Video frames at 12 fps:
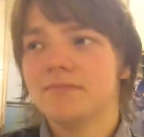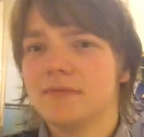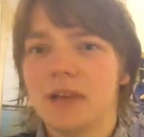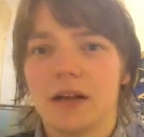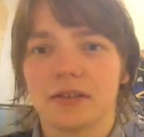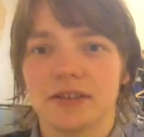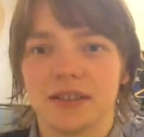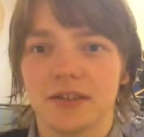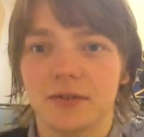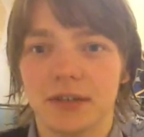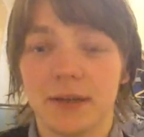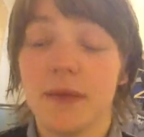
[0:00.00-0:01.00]
I'll consider
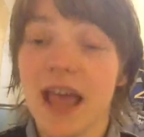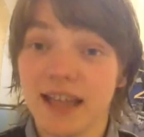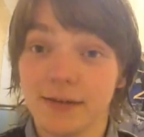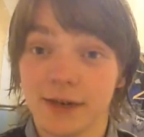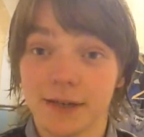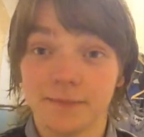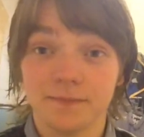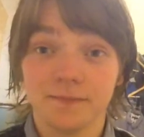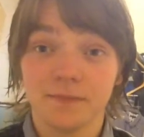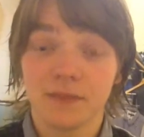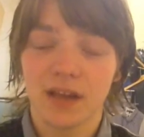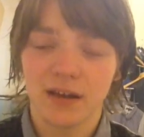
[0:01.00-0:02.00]
doing it. Anyway,
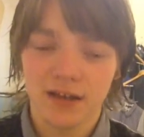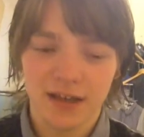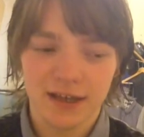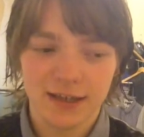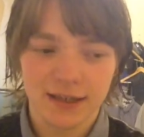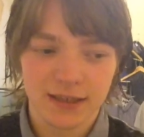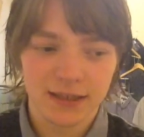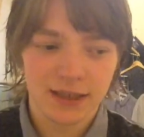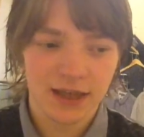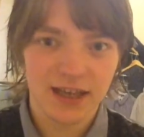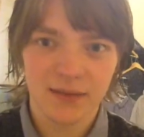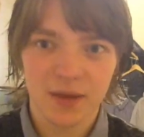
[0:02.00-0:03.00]
I
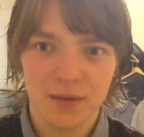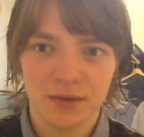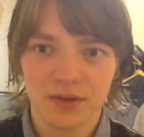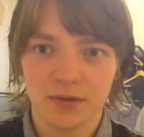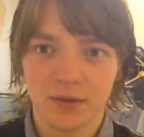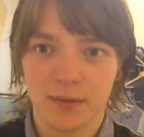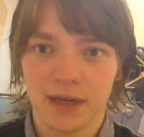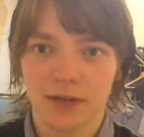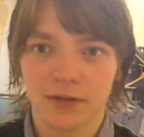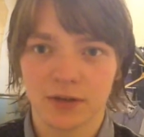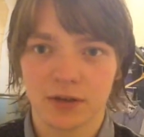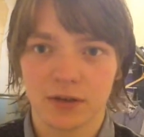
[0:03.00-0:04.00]
am aiming to do a
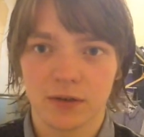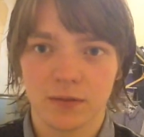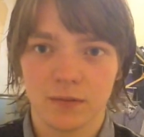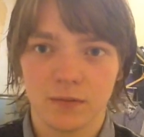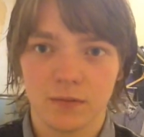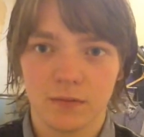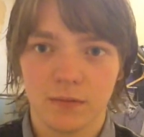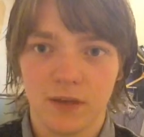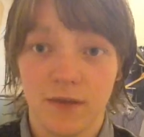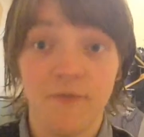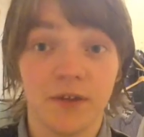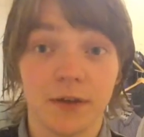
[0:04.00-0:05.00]
Bioshock
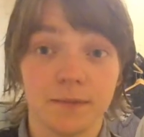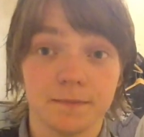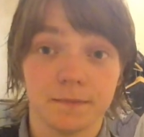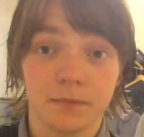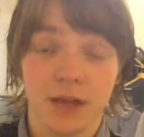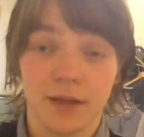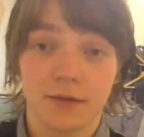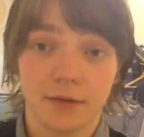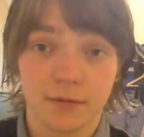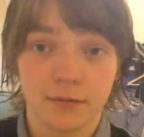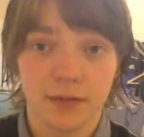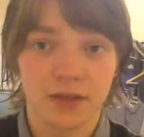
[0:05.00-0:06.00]
Infinite playthrough,
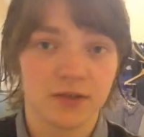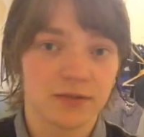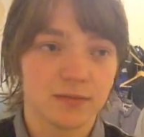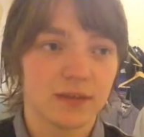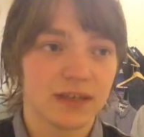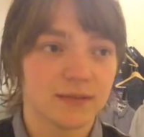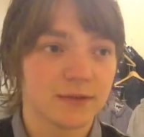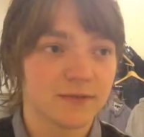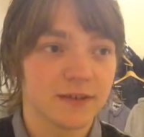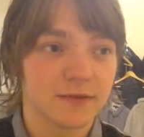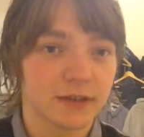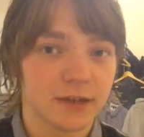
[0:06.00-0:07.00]
because that is my
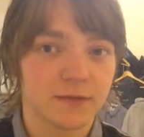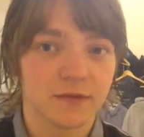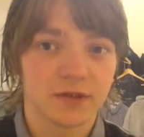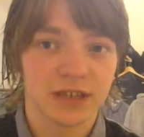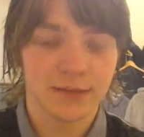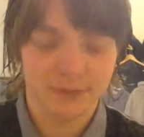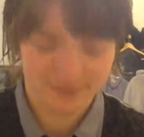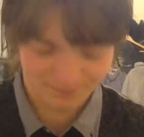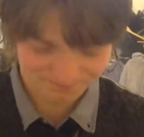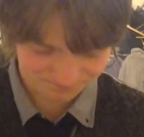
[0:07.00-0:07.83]
favourite game of all time.